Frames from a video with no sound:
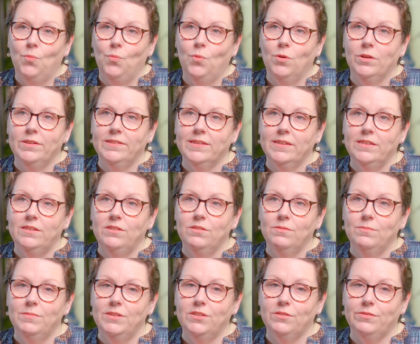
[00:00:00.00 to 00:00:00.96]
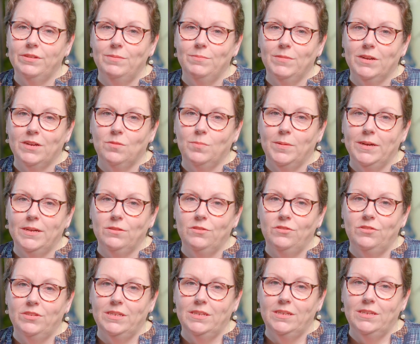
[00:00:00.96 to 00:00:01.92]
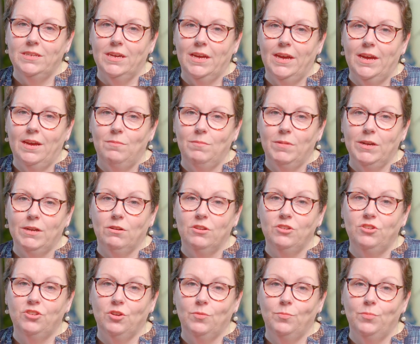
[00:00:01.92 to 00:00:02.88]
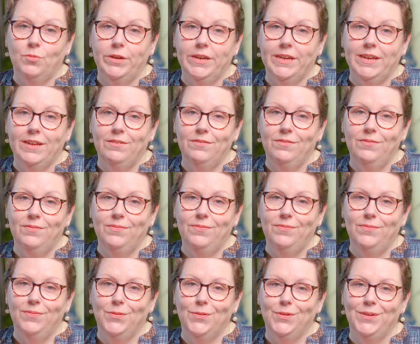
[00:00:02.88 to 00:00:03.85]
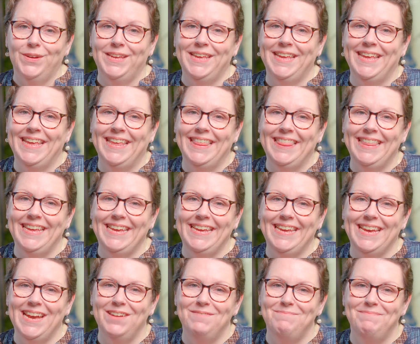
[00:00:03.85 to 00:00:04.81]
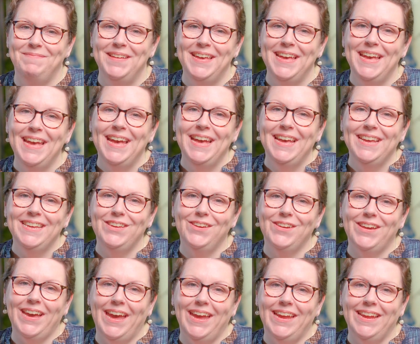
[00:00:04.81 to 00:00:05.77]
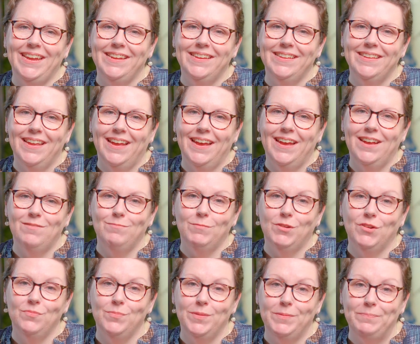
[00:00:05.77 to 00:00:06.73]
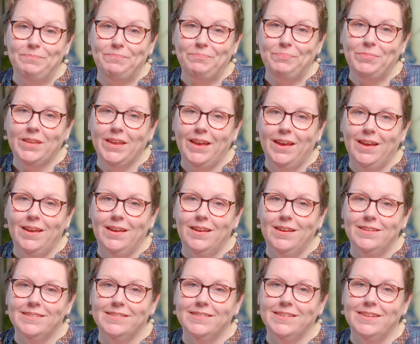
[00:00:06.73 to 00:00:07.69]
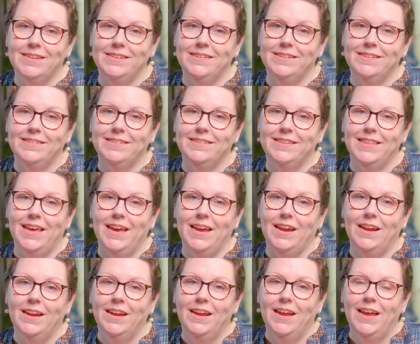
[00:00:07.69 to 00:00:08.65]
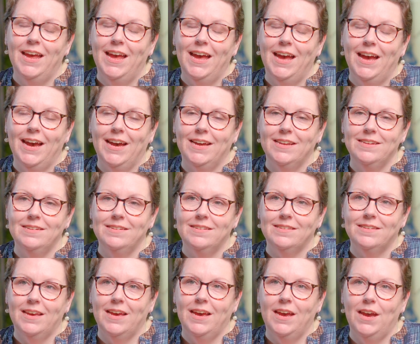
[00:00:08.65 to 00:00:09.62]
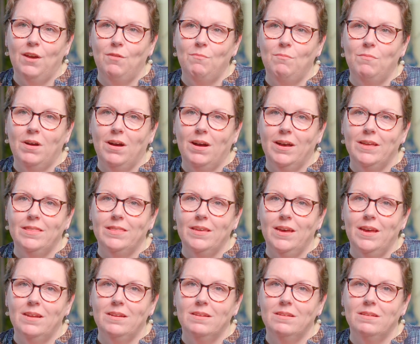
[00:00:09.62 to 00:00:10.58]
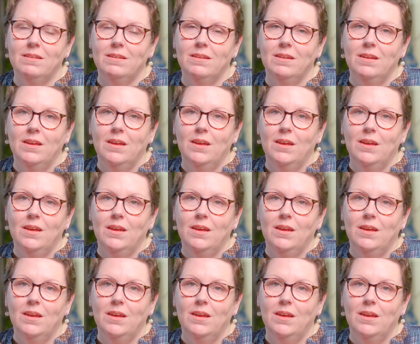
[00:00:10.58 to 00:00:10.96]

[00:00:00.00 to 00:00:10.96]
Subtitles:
Once I'd done my degree in microbiology, I got a job working for the UK government as a scientist there. And I then